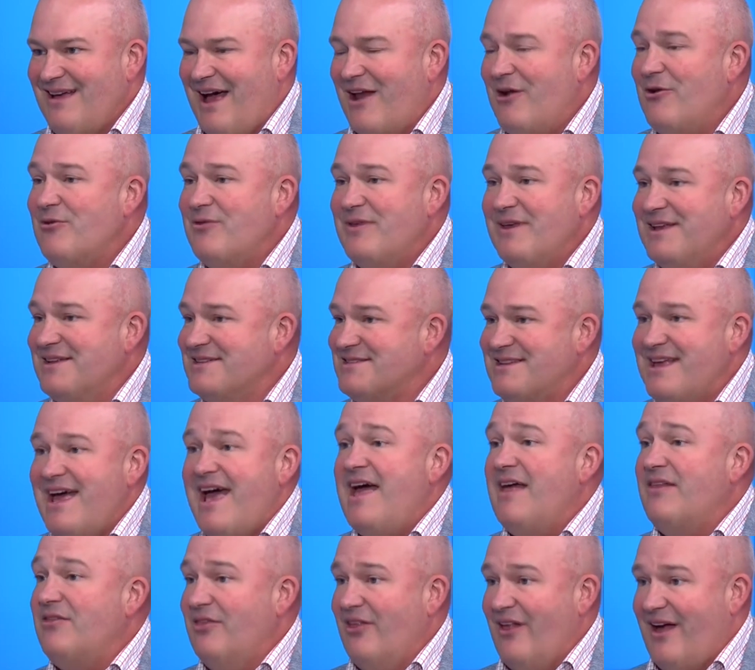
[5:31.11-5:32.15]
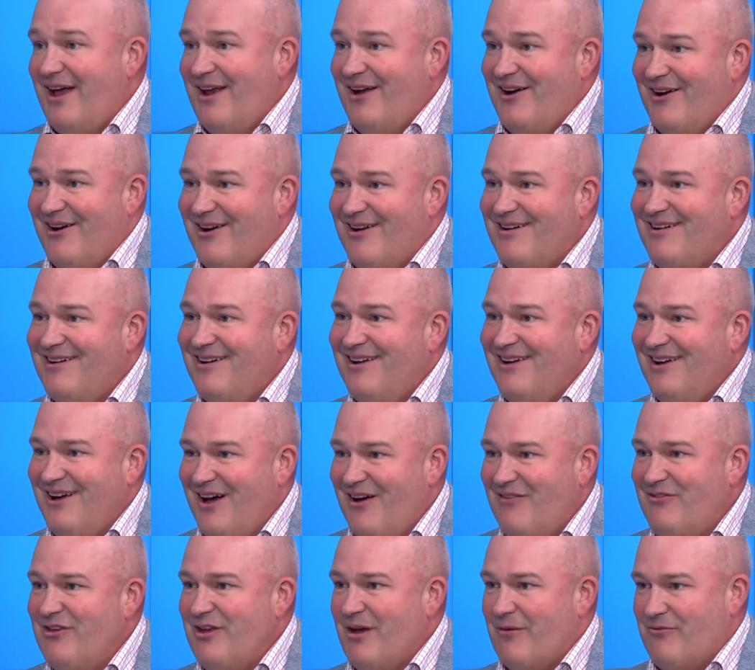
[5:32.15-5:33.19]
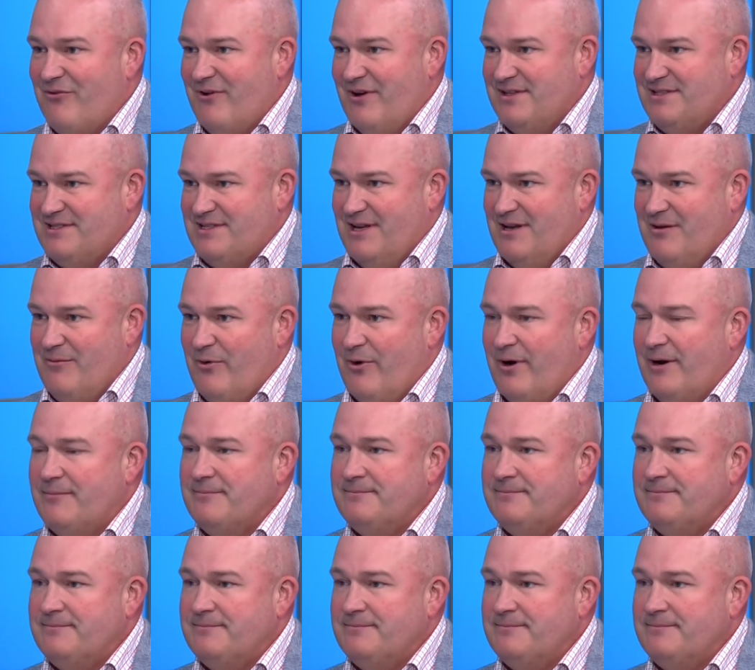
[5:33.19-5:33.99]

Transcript: headliner of the upfronts anymore.